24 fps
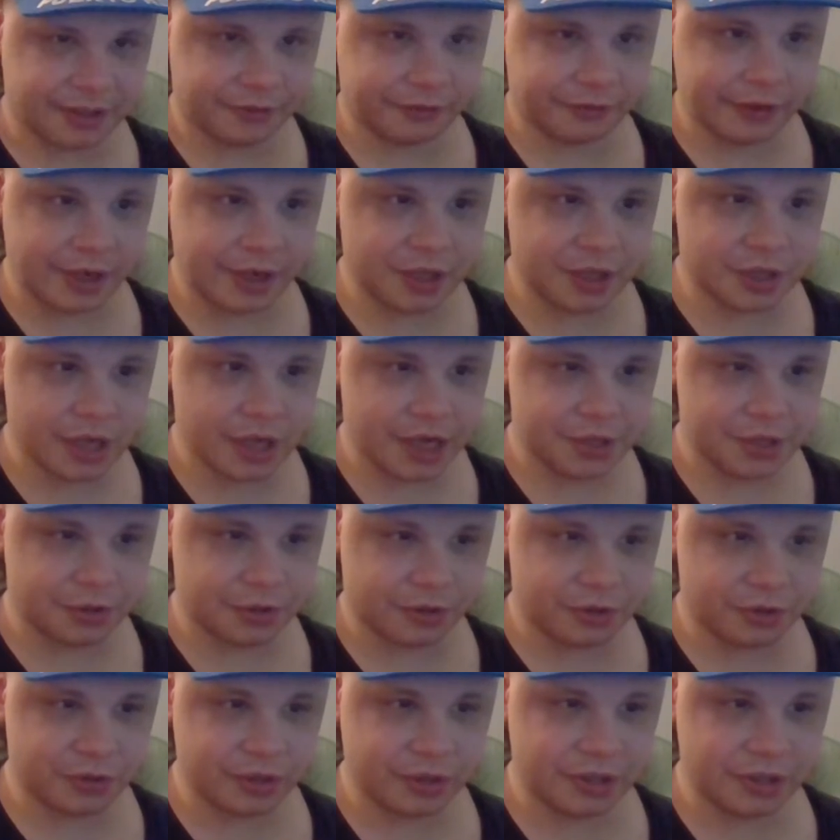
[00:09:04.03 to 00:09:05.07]
a franchise or
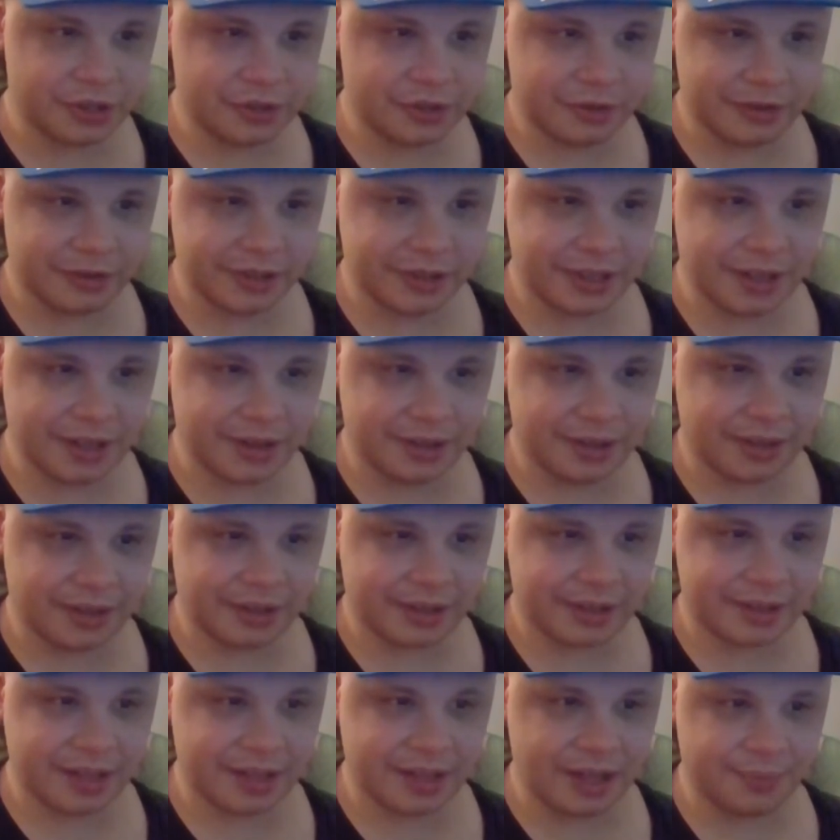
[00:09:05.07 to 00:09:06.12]
a trilogy or anything
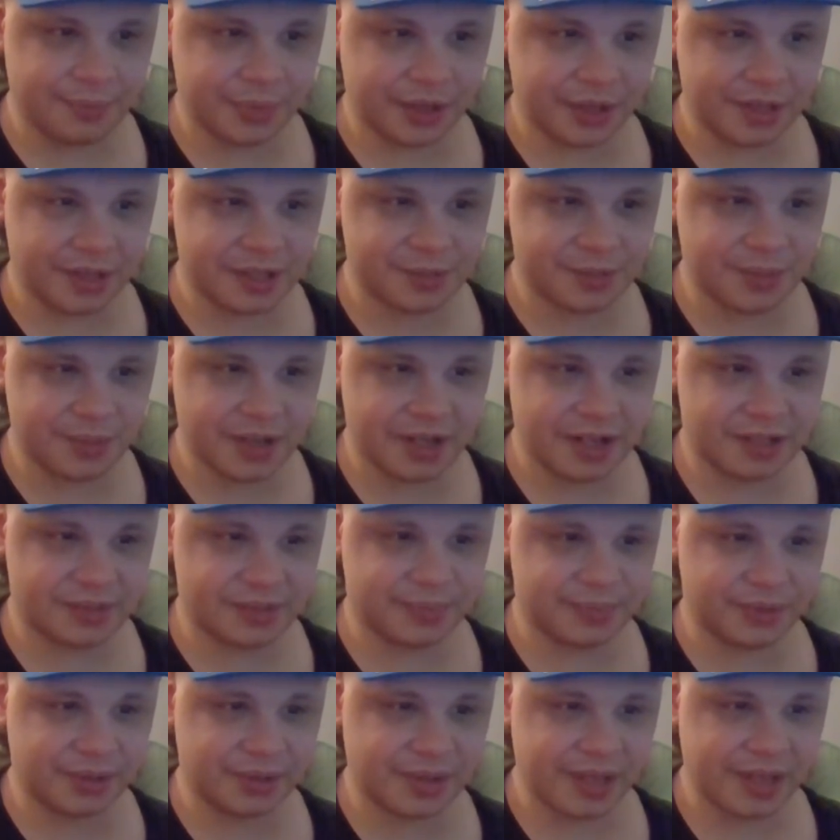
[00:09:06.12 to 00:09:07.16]
like that, but it's
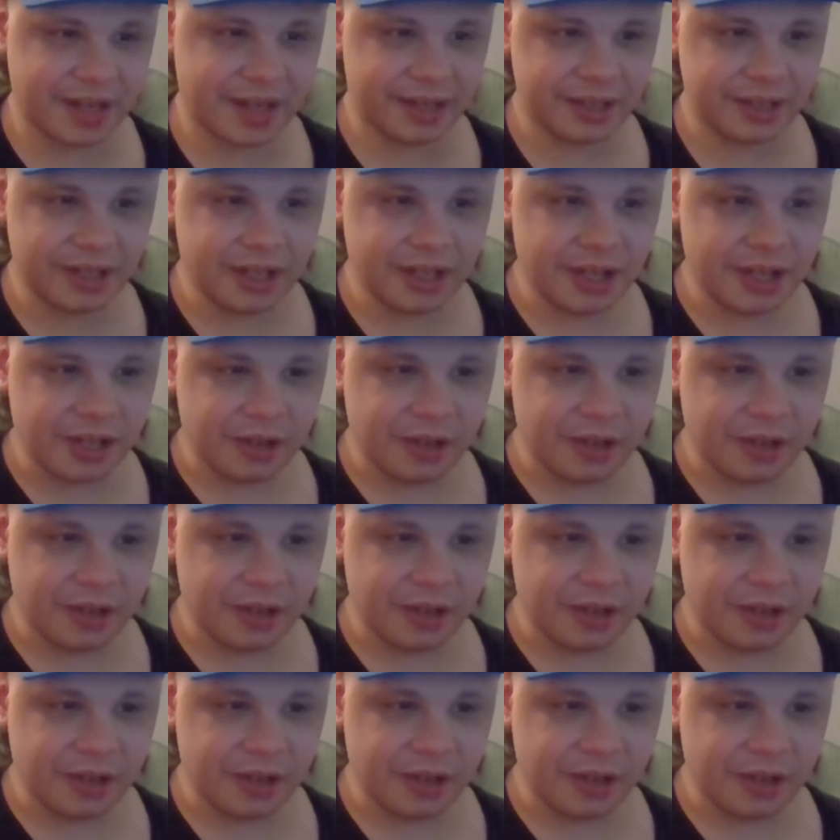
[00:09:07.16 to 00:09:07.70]
possible that